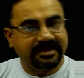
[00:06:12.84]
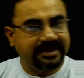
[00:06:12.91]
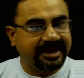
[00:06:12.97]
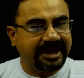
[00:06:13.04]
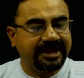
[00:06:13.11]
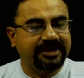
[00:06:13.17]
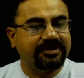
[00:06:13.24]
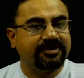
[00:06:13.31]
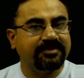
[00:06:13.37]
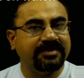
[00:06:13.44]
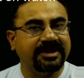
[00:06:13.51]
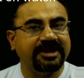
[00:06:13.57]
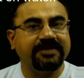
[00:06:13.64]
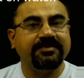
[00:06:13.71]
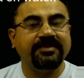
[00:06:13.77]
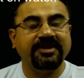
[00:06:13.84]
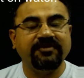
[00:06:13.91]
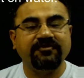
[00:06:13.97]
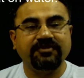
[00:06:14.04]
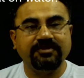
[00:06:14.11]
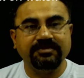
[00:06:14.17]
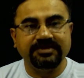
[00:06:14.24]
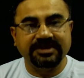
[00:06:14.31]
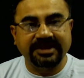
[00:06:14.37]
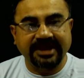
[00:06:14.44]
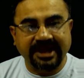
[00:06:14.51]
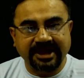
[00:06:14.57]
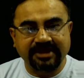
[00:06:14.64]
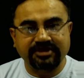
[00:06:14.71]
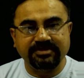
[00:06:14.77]
Diatomite made from the
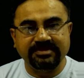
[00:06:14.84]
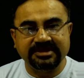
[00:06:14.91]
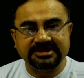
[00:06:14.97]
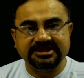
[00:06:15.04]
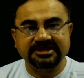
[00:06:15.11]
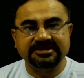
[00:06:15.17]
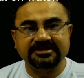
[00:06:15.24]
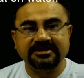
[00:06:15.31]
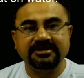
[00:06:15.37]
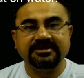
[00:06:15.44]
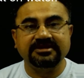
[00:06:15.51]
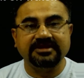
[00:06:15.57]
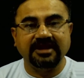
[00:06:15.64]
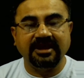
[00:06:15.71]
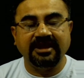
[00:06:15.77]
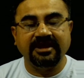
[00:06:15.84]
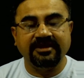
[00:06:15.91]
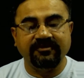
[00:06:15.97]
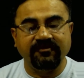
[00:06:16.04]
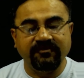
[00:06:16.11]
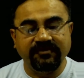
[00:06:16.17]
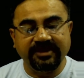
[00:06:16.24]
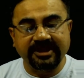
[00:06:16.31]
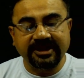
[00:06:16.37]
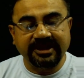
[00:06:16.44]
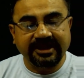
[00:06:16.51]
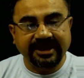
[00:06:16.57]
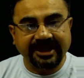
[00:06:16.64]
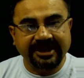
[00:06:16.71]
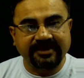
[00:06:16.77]
diatomaceous earth are very
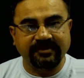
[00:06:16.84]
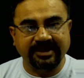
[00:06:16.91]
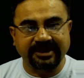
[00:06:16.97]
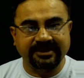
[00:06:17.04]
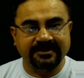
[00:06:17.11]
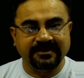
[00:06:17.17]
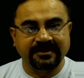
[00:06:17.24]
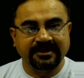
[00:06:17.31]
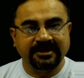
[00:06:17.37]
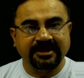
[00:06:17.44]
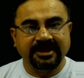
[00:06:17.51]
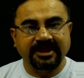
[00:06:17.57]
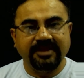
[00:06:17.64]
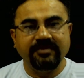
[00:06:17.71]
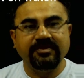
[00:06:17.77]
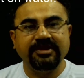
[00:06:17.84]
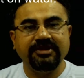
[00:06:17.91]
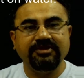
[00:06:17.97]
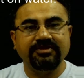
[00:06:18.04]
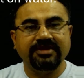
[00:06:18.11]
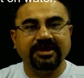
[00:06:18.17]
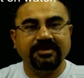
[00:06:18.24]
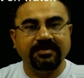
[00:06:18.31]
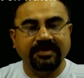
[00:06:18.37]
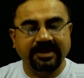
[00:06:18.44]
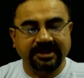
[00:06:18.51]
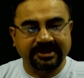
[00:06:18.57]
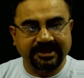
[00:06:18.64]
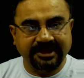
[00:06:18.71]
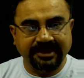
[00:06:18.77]
lightweight. Even you can
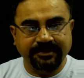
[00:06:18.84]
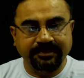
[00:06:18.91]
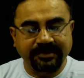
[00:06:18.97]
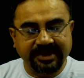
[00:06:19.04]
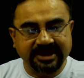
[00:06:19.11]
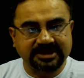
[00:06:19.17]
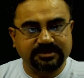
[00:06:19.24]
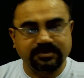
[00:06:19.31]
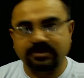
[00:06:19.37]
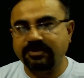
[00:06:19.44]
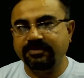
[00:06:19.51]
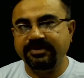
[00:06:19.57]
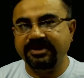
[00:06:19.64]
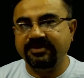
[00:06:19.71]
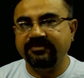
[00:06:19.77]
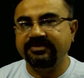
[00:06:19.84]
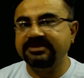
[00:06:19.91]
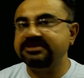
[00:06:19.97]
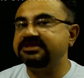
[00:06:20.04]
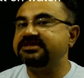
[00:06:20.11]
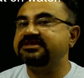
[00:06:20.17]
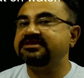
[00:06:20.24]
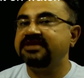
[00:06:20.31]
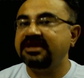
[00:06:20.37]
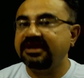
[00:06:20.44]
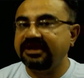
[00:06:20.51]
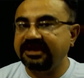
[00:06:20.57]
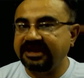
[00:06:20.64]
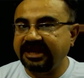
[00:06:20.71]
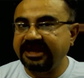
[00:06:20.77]
make the bricks from it, which is
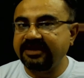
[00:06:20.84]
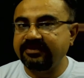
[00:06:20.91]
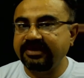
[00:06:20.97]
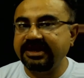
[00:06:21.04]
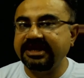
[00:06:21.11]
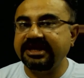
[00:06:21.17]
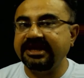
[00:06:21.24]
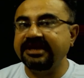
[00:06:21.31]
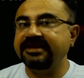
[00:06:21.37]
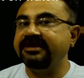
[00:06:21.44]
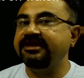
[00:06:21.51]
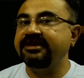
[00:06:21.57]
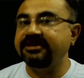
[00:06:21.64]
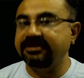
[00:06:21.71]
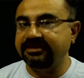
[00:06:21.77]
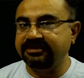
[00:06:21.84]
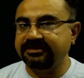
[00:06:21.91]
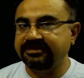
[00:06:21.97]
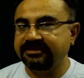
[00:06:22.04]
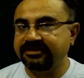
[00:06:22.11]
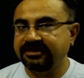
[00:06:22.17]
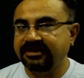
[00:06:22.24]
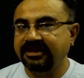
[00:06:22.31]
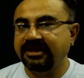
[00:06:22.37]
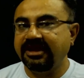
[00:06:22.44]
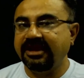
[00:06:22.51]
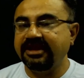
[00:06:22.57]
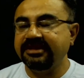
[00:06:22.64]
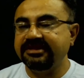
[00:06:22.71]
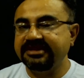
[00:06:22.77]
lightweight and inert.
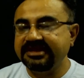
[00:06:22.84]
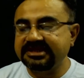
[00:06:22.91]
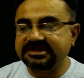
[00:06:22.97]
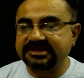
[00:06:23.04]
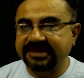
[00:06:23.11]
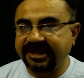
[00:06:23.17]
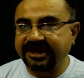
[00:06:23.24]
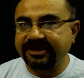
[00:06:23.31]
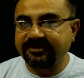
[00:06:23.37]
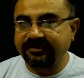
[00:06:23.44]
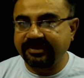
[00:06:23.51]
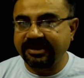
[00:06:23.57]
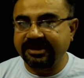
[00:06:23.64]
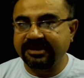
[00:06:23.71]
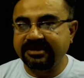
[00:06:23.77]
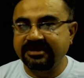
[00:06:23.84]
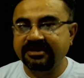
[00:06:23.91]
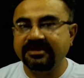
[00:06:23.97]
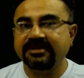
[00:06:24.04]
And this lightweight